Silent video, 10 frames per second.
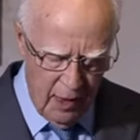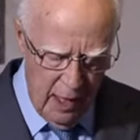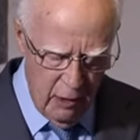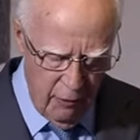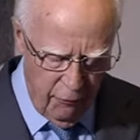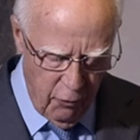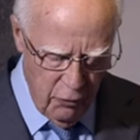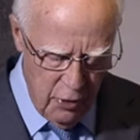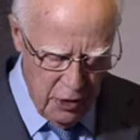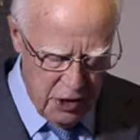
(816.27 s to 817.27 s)
in the
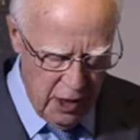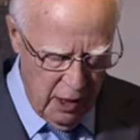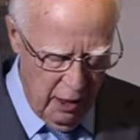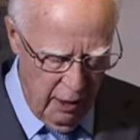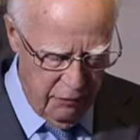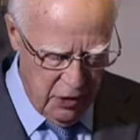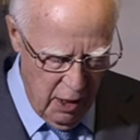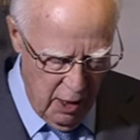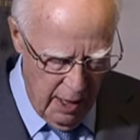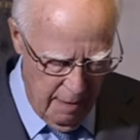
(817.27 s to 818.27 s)
fullness of
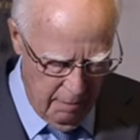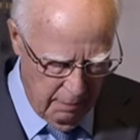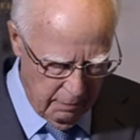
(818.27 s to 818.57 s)
time.